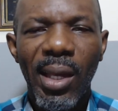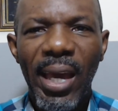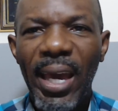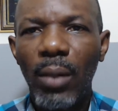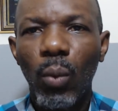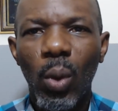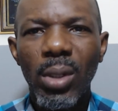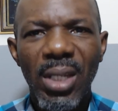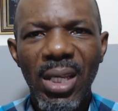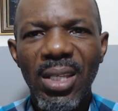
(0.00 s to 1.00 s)
And what
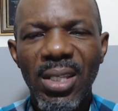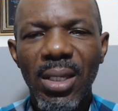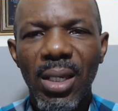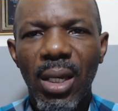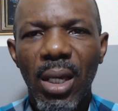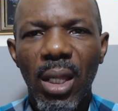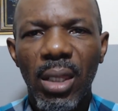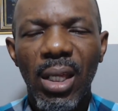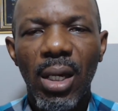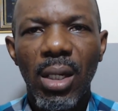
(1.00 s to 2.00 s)
is
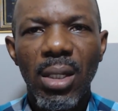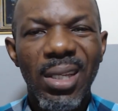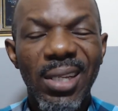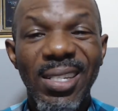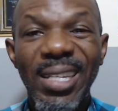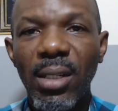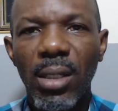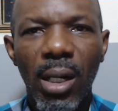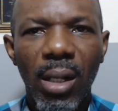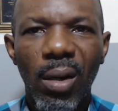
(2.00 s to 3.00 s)
the
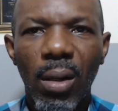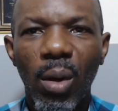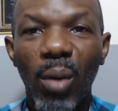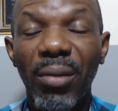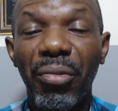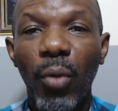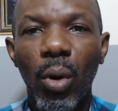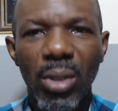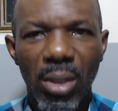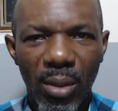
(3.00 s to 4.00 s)
center of the
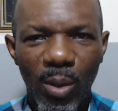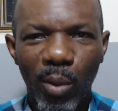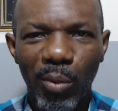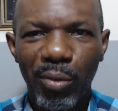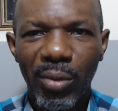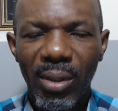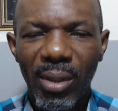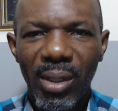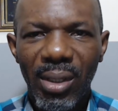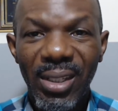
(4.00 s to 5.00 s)
focus of
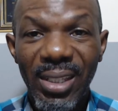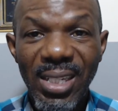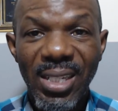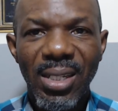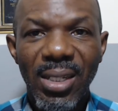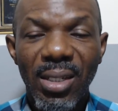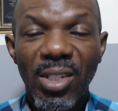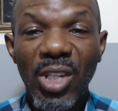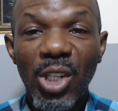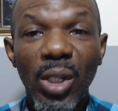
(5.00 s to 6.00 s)
this
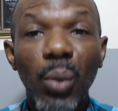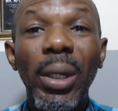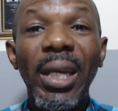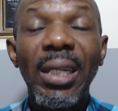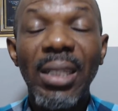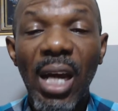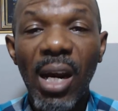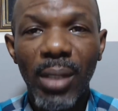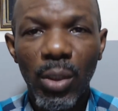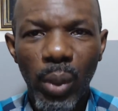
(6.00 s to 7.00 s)
session within the time
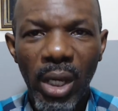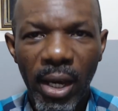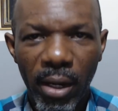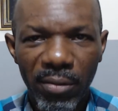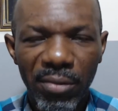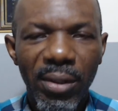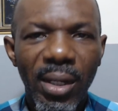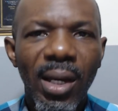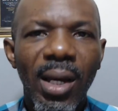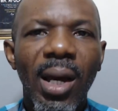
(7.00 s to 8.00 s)
that we have?
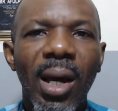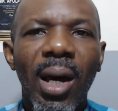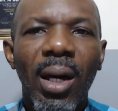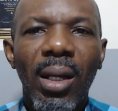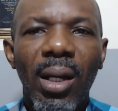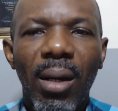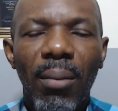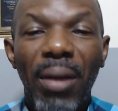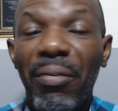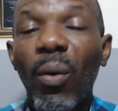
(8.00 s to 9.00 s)

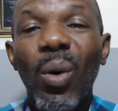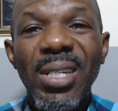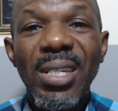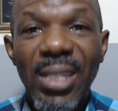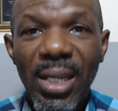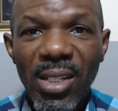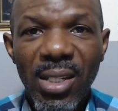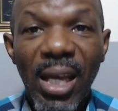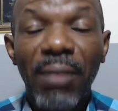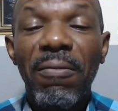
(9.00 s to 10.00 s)
My focus is this,
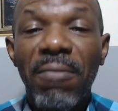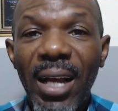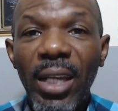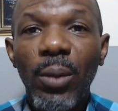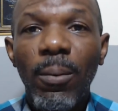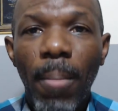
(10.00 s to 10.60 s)
that value